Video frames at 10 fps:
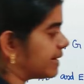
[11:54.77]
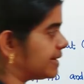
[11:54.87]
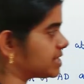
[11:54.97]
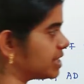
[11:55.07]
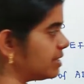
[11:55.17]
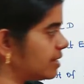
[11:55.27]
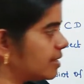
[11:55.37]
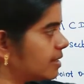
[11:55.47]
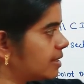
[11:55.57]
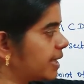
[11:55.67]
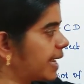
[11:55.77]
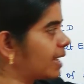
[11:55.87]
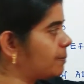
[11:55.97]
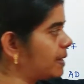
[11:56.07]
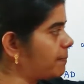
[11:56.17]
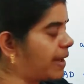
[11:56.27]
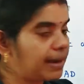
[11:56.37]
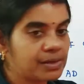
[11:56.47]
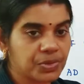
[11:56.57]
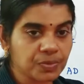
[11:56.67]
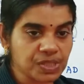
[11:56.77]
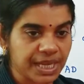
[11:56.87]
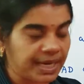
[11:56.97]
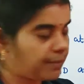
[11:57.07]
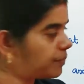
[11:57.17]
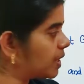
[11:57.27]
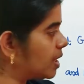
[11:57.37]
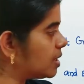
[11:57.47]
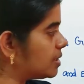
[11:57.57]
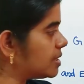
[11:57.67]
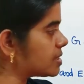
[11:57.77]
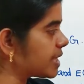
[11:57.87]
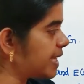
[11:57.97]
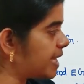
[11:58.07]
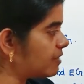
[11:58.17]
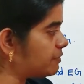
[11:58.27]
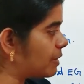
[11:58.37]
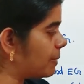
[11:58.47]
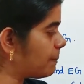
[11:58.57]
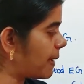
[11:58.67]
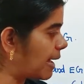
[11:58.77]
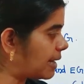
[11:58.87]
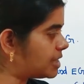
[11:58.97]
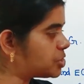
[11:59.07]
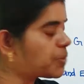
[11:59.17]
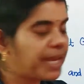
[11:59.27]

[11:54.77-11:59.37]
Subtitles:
condition. AB parallel to CD. This EF will be parallel to